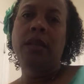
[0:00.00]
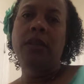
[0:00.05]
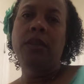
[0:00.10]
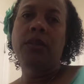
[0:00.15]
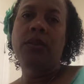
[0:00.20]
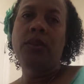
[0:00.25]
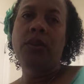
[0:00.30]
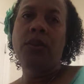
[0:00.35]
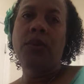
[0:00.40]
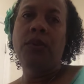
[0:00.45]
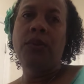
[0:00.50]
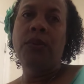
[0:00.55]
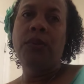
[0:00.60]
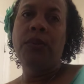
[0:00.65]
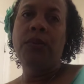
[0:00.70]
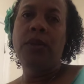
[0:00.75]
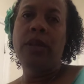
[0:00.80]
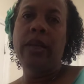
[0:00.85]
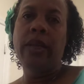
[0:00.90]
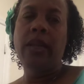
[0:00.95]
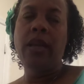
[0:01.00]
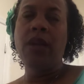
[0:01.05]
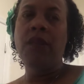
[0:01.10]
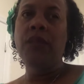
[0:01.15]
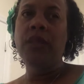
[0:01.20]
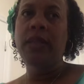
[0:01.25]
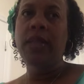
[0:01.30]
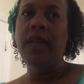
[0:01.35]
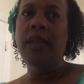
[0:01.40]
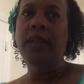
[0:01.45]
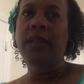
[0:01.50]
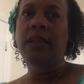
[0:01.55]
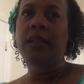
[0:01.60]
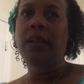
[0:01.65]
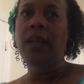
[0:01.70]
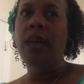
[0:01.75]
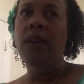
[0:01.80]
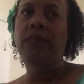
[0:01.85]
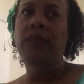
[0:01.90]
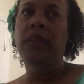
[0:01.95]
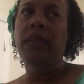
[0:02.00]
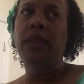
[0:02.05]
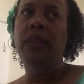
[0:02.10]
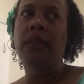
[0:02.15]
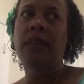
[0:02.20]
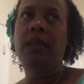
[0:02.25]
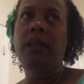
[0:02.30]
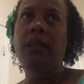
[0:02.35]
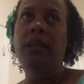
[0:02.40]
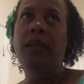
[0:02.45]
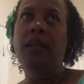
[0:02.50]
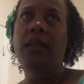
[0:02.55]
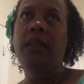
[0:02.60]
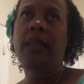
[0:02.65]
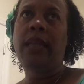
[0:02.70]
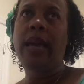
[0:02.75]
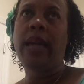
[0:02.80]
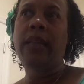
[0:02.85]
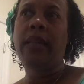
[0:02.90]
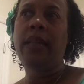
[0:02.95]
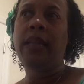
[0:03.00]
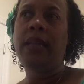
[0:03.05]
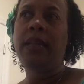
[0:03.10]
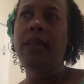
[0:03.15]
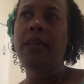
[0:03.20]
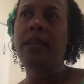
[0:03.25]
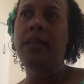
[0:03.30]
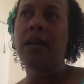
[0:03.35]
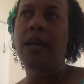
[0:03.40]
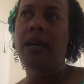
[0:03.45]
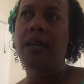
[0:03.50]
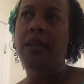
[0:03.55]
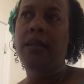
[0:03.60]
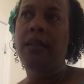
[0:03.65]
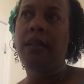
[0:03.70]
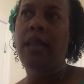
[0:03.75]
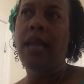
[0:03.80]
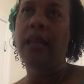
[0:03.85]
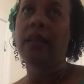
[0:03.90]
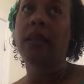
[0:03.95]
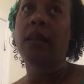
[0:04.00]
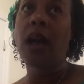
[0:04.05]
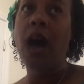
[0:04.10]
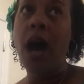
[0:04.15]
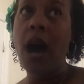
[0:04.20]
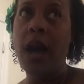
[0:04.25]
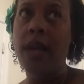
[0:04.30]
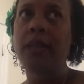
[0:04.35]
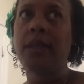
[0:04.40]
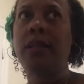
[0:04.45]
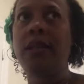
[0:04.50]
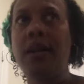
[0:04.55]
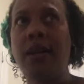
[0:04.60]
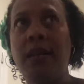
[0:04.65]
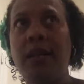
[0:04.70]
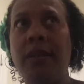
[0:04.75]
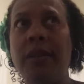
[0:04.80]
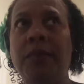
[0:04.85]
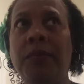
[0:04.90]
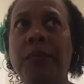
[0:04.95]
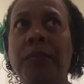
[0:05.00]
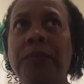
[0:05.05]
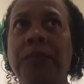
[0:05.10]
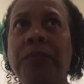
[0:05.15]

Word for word: So and everything is lovely that he done, that God done